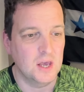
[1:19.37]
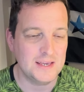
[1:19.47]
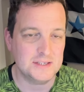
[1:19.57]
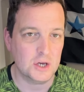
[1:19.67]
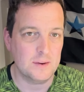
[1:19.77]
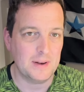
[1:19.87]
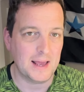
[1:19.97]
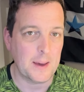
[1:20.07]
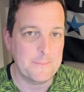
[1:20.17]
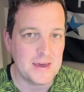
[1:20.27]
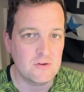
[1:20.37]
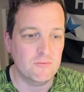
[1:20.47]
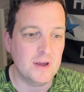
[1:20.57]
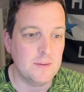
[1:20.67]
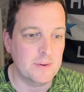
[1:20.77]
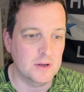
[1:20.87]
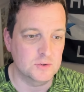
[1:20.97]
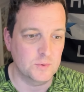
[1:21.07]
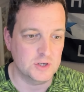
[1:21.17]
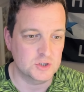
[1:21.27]
Is it going to be like a big rebuild
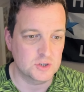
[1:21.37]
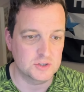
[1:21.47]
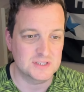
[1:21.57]
which could